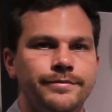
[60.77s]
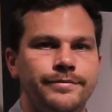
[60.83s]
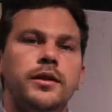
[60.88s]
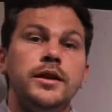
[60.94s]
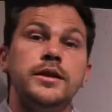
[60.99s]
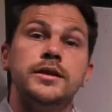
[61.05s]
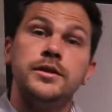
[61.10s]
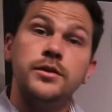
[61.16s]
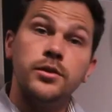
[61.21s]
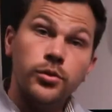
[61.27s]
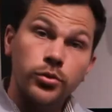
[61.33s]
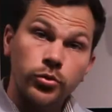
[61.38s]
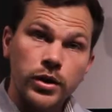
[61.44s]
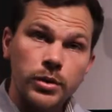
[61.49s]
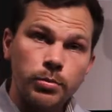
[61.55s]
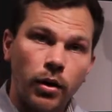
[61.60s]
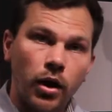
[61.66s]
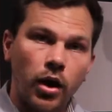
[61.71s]
This is a
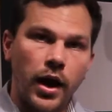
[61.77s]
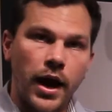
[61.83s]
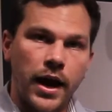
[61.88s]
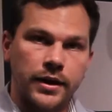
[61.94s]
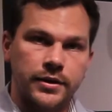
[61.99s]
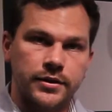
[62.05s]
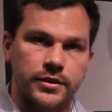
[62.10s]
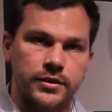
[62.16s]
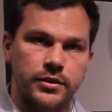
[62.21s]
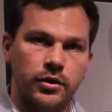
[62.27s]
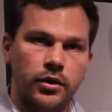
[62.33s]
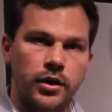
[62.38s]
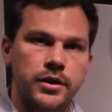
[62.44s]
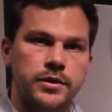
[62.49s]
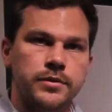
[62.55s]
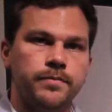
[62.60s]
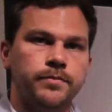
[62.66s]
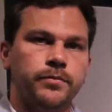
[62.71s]
3-part
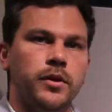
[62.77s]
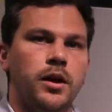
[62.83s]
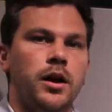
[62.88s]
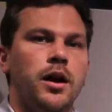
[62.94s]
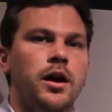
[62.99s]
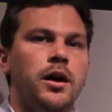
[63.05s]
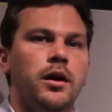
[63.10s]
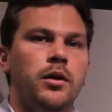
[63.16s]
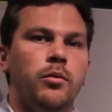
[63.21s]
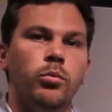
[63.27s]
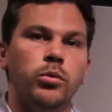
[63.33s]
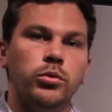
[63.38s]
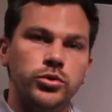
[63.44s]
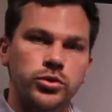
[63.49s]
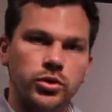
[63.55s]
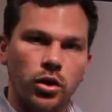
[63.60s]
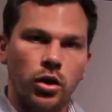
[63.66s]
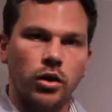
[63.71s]
exercise. We'll
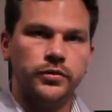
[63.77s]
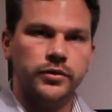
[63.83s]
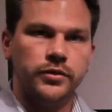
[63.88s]
start off